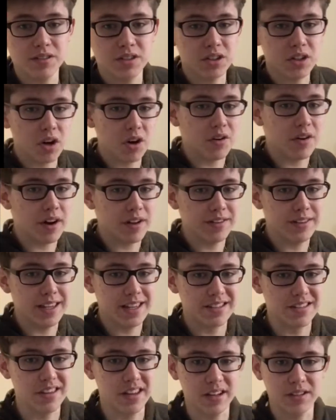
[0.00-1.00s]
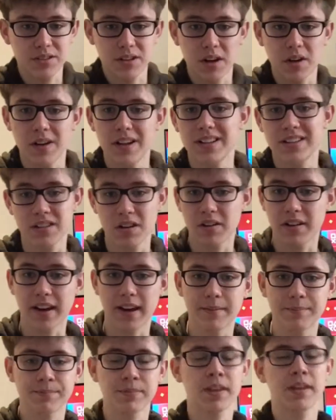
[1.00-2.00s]
to go around this thing. Sorry, it's
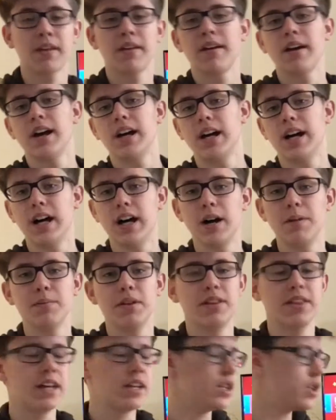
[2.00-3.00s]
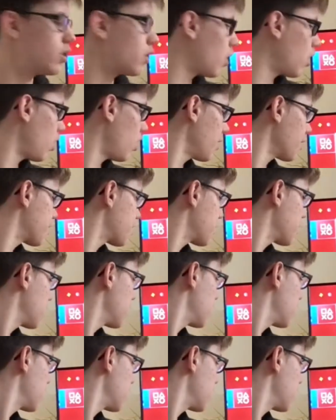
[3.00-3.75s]
okay. And then you got